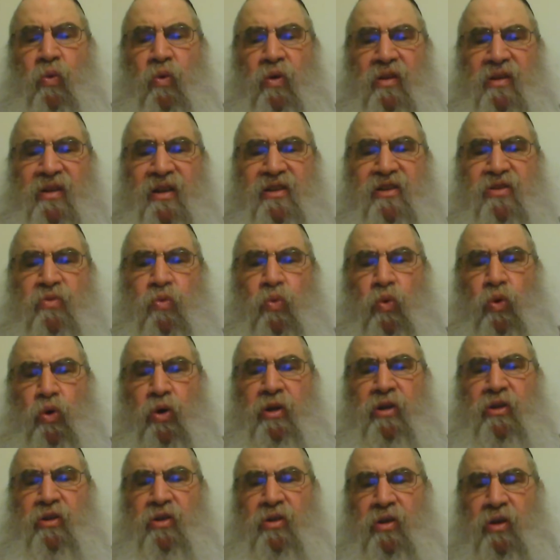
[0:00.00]
this
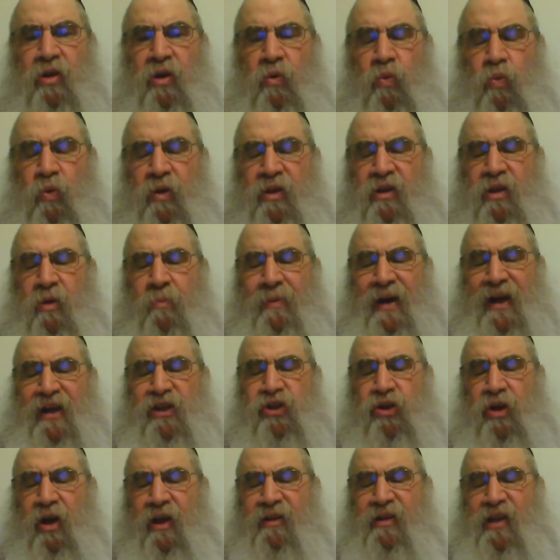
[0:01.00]
wood with the
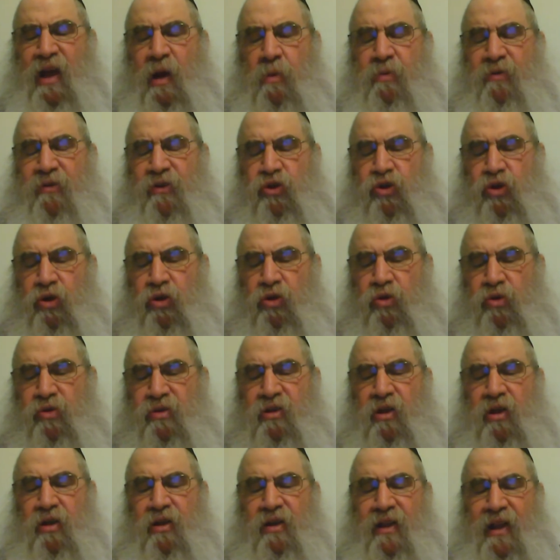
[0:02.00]
mashka on top of it should use
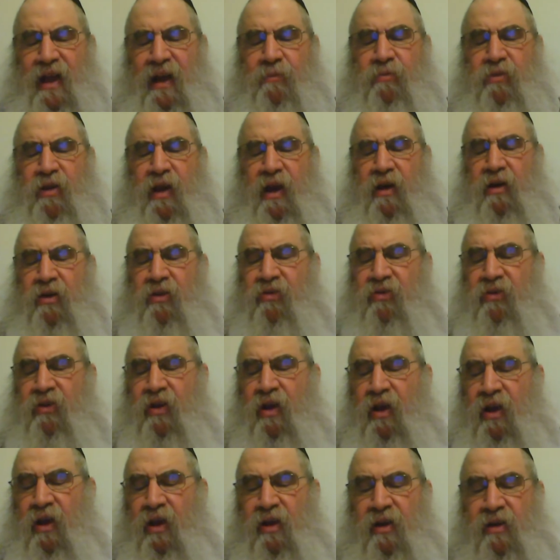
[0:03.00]
the yadayim teiris.
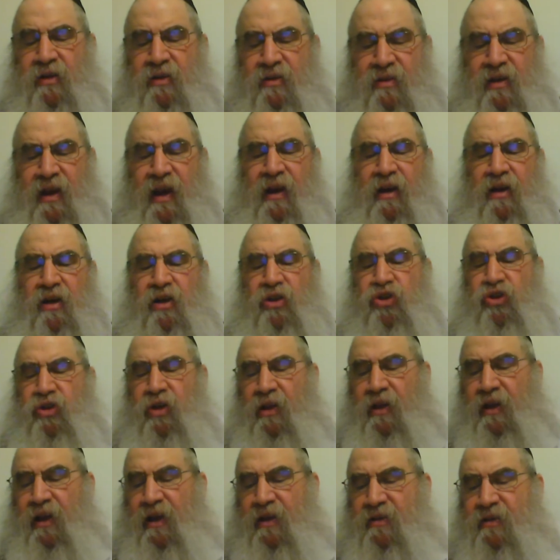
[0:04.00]
Gzeira
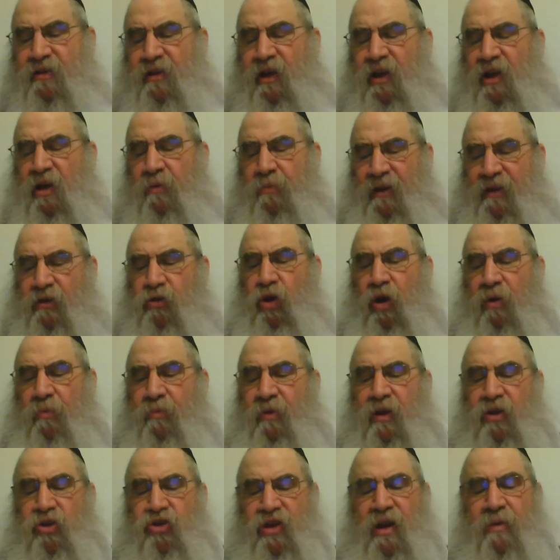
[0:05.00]
shaliyasikim
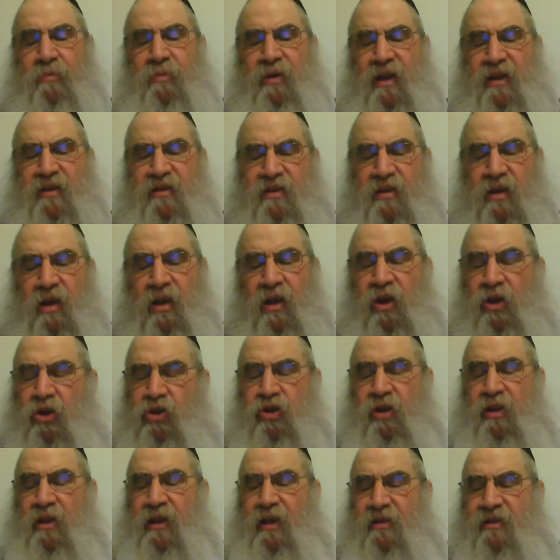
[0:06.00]
atomi. Shem
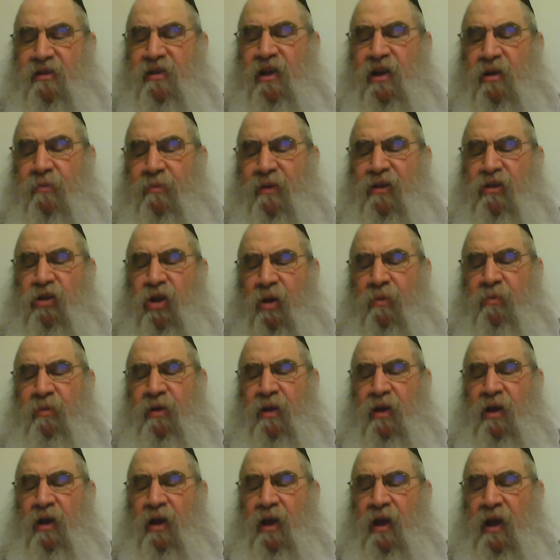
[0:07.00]
shaliyasikim atomi.
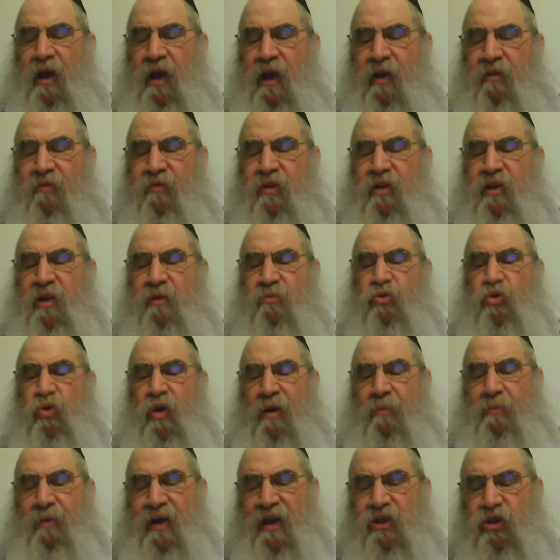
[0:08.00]
And v'nimtzu
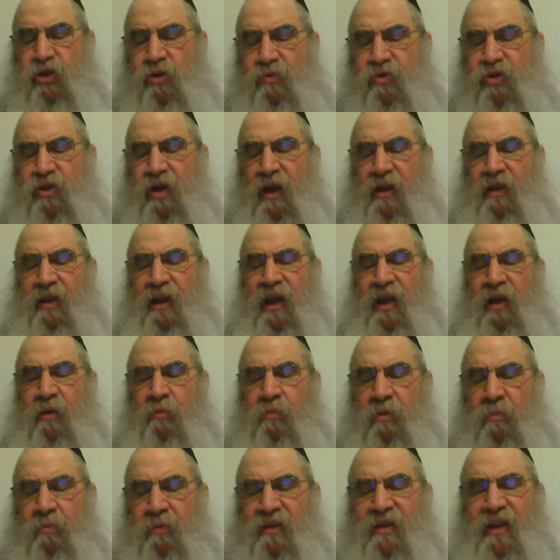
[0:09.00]
amashkim shalim
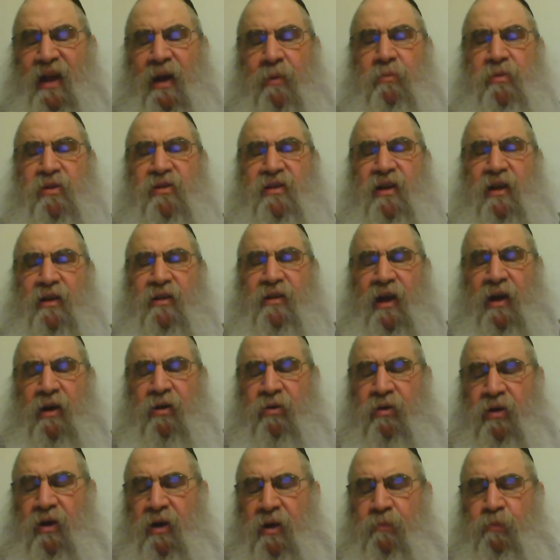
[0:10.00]
mitam nesatan.
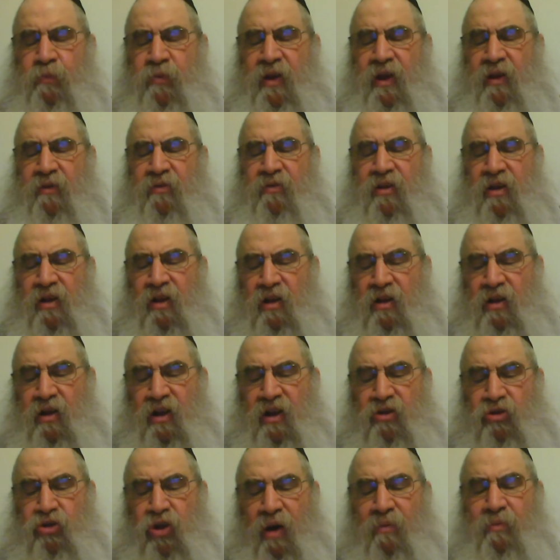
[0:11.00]
If the
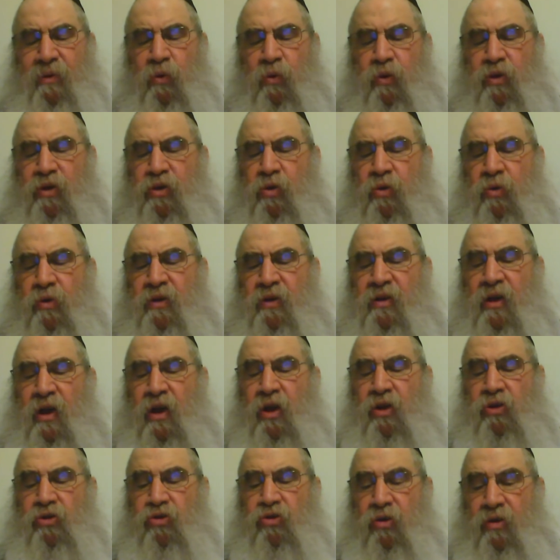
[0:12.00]
atomi will do it,
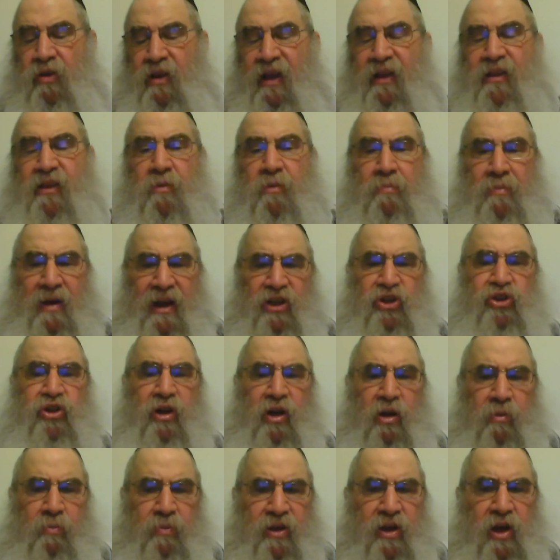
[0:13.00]
so then the mashka
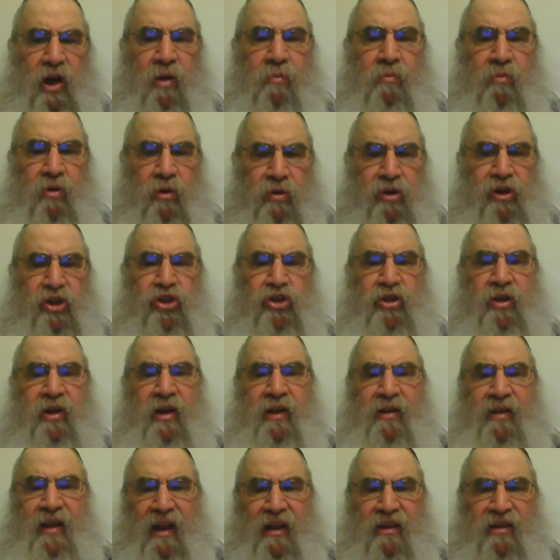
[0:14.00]
will become a rishon,
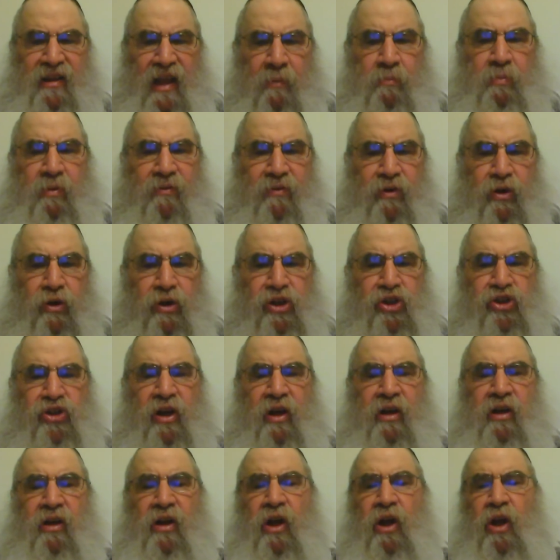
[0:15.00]
and that type of a
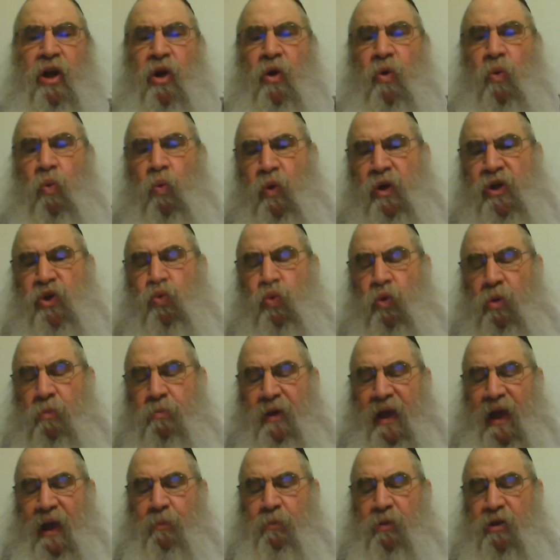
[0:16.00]
rishon which will be
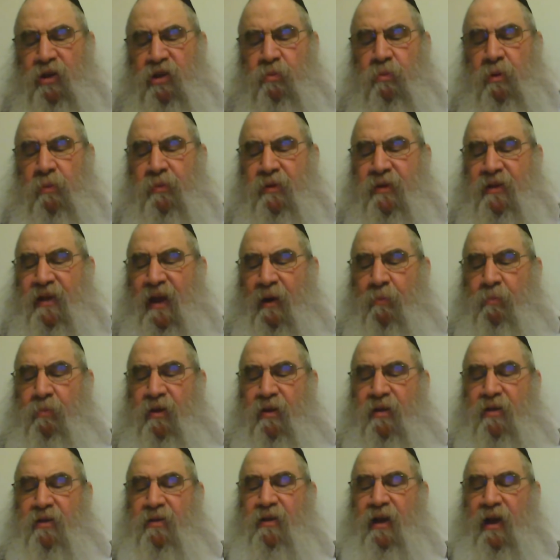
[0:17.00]
able to be mitam
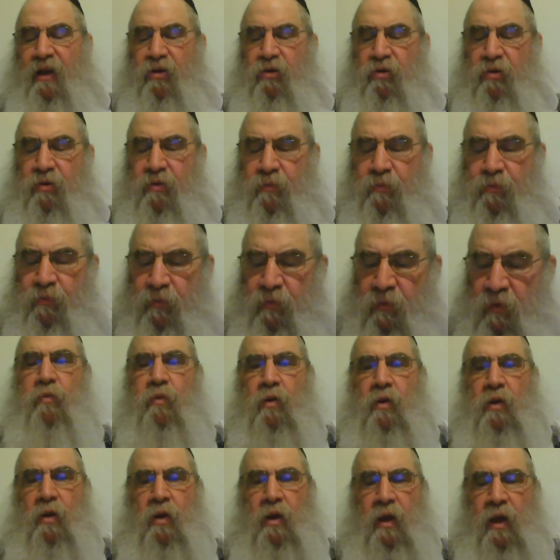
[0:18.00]
midatam.
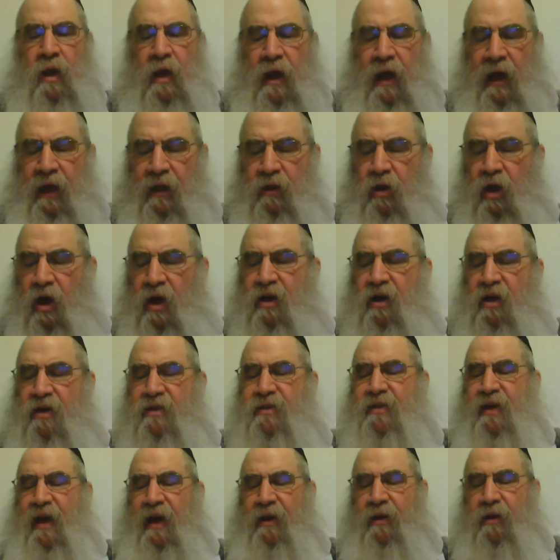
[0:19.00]
Halacha
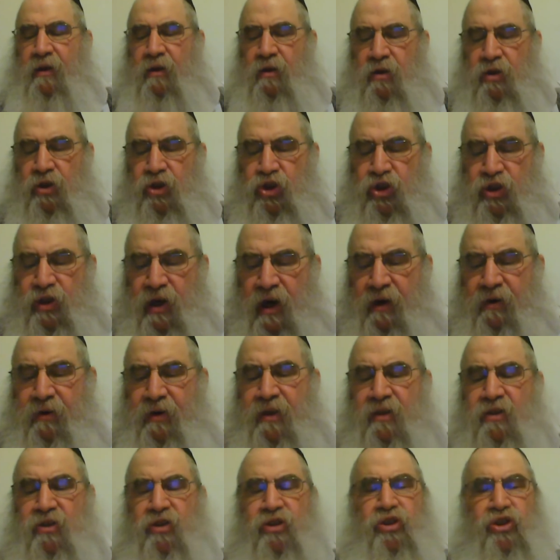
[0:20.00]
zayin.
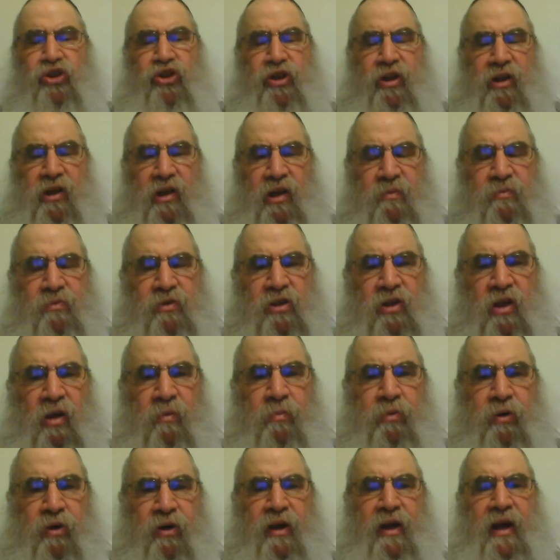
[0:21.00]
Sheretz shenimtza
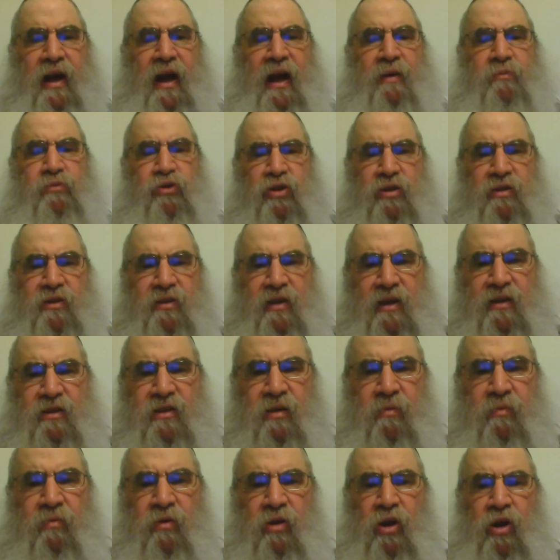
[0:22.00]
birechaim shel
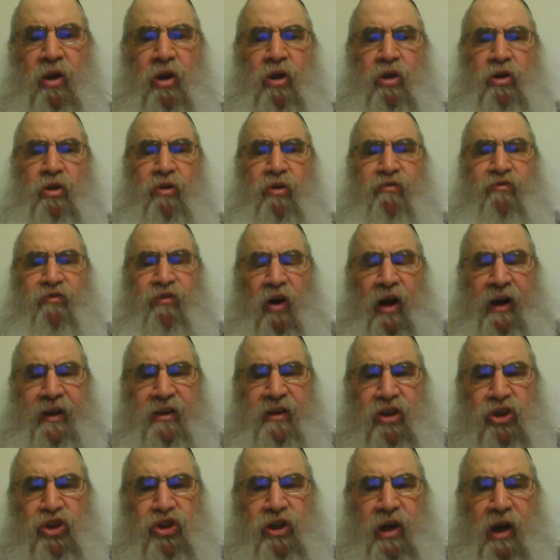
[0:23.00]
zeisim. You find
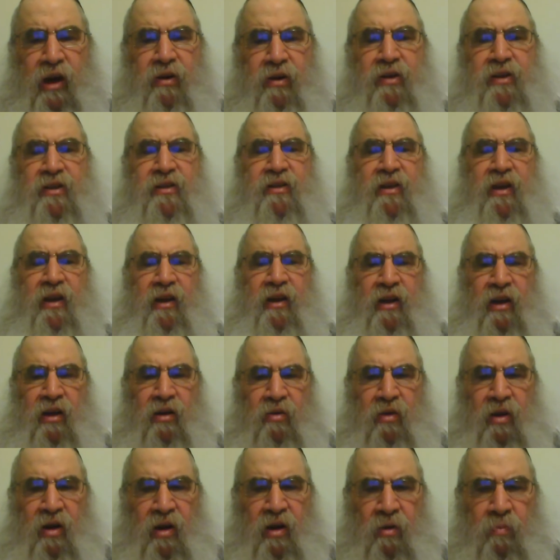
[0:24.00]
the sheretz in a
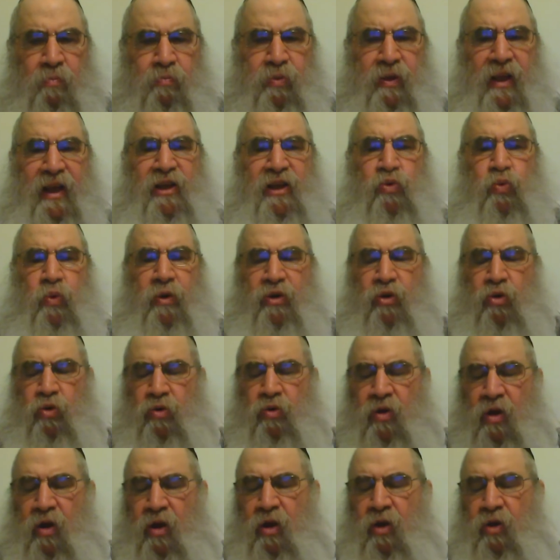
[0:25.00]
place where you